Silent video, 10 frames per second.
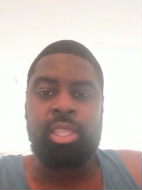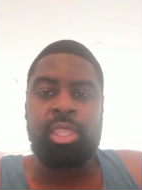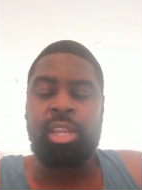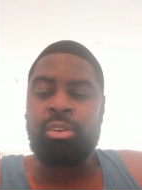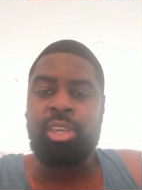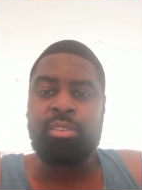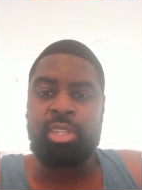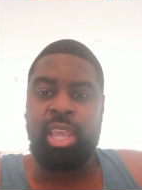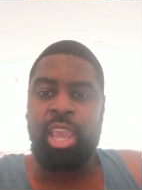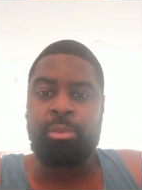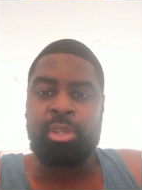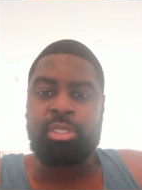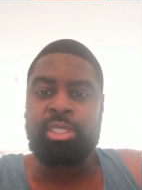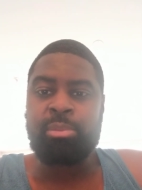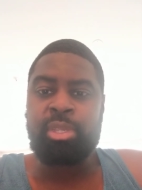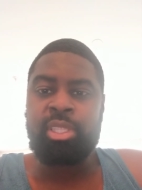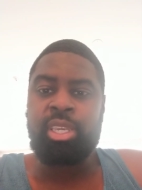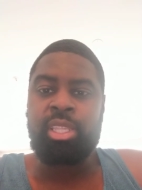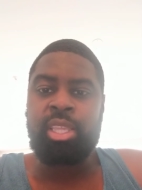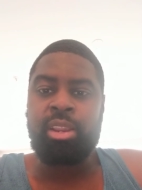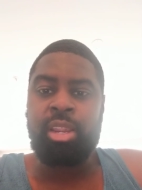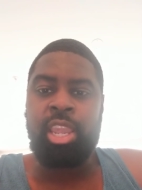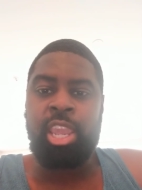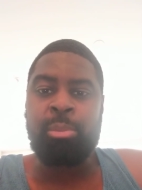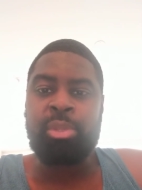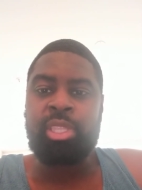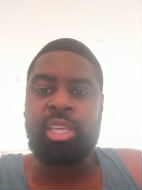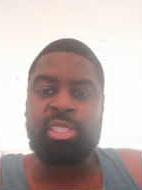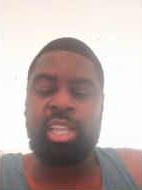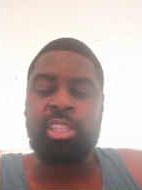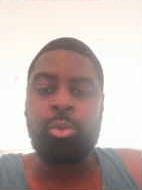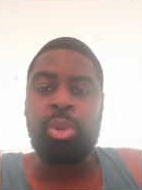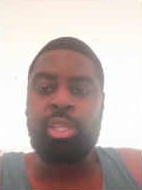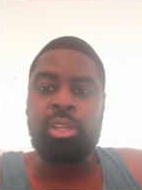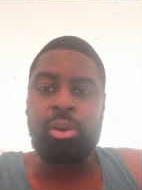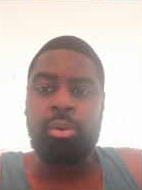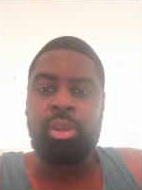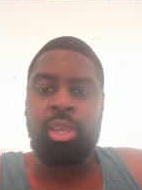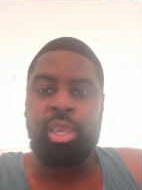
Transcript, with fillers: they don't give a damn. Their sympathy, their empathy is out the window